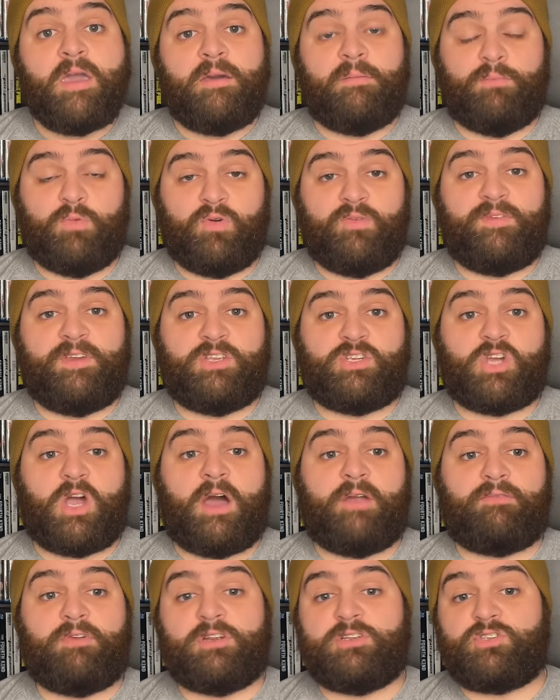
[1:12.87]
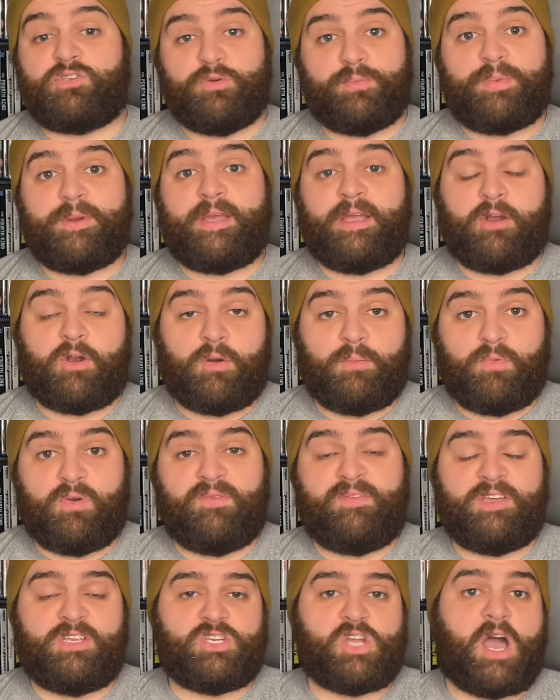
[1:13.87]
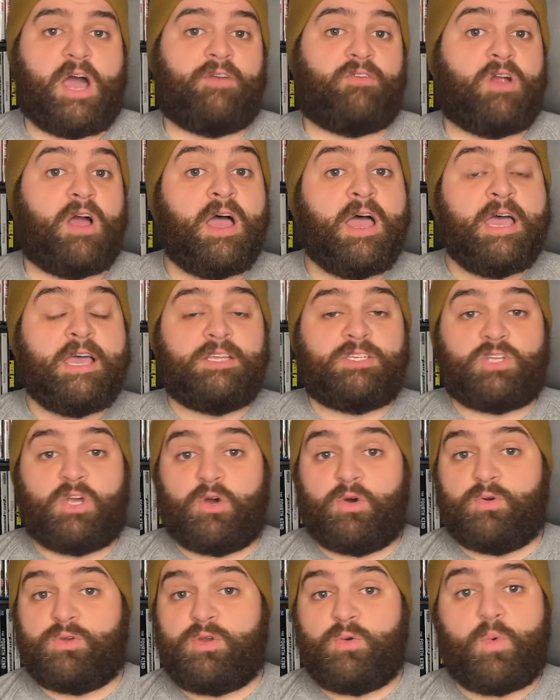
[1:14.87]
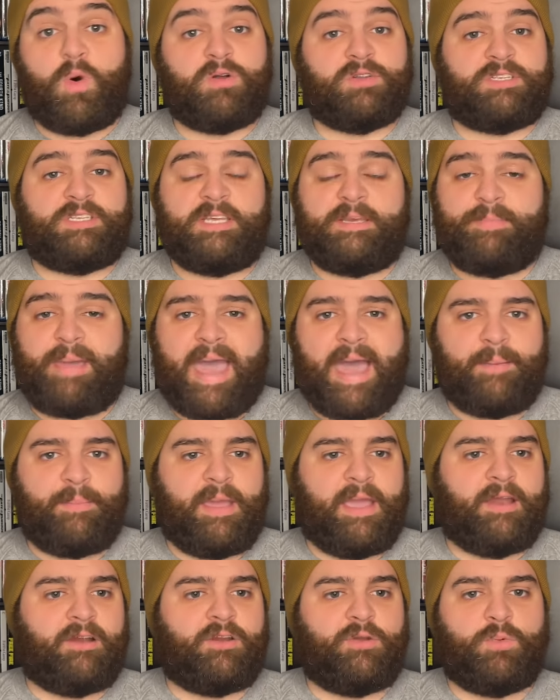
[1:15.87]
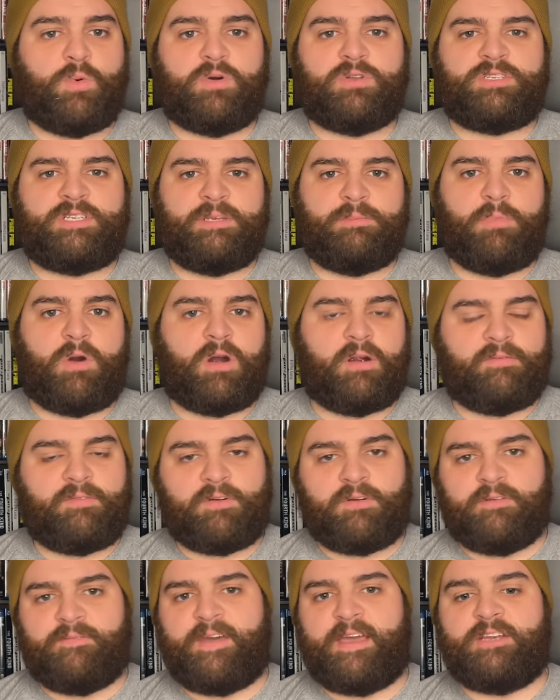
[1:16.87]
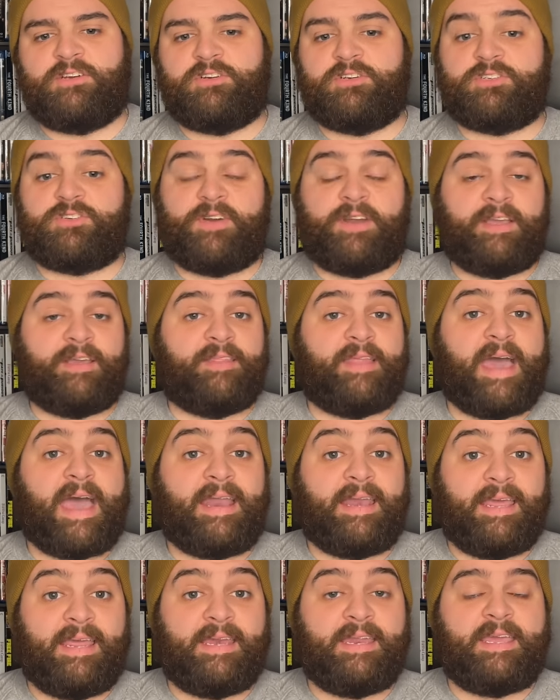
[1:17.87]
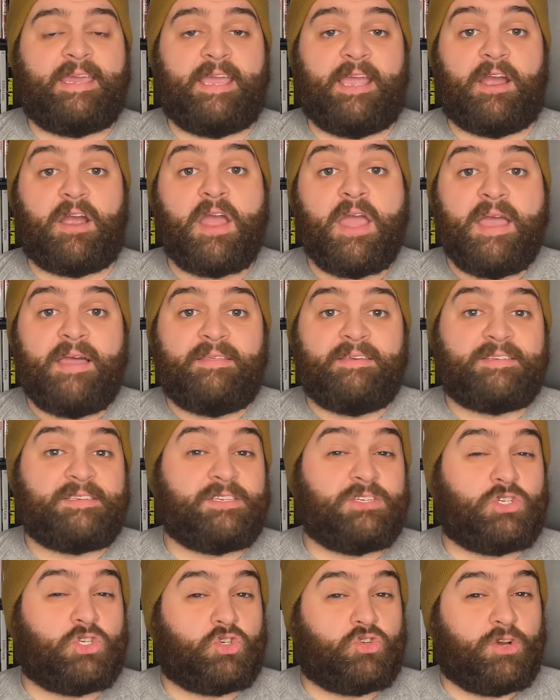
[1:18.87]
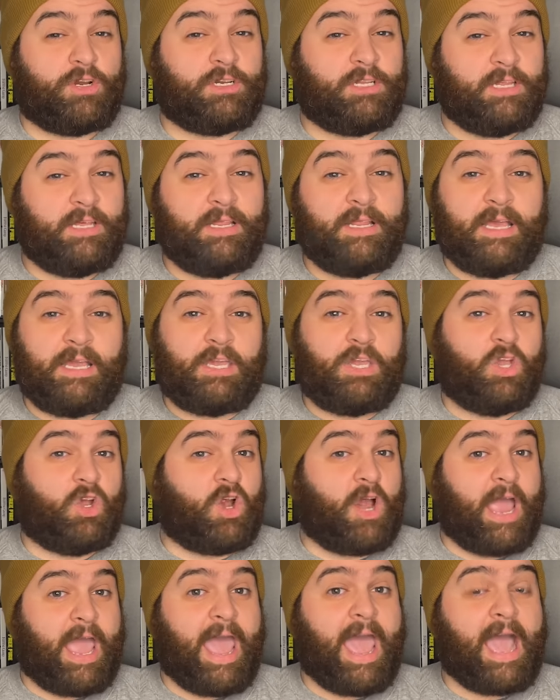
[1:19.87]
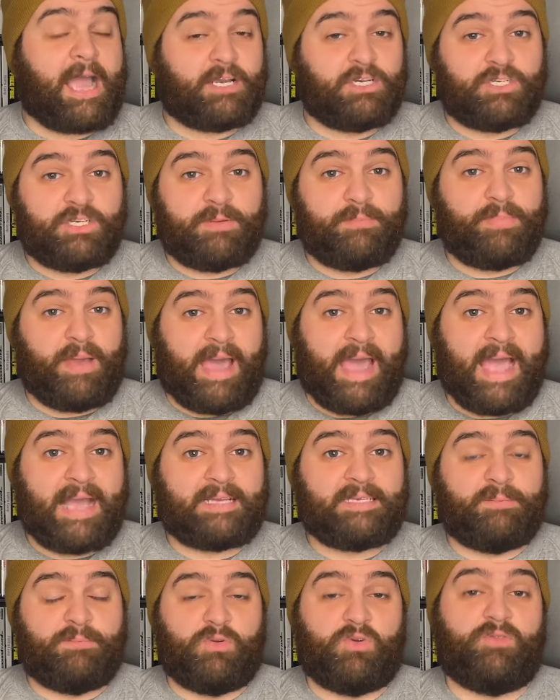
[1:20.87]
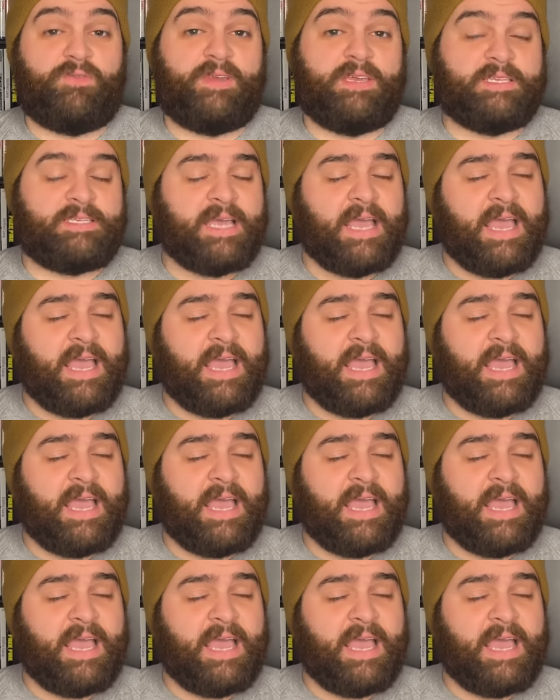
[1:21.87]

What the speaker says: movie genre, superhero movie genre. So you won't see Batman or you won't see Marvel, Avengers, or any of that in here. This is strictly like your action-packed movies,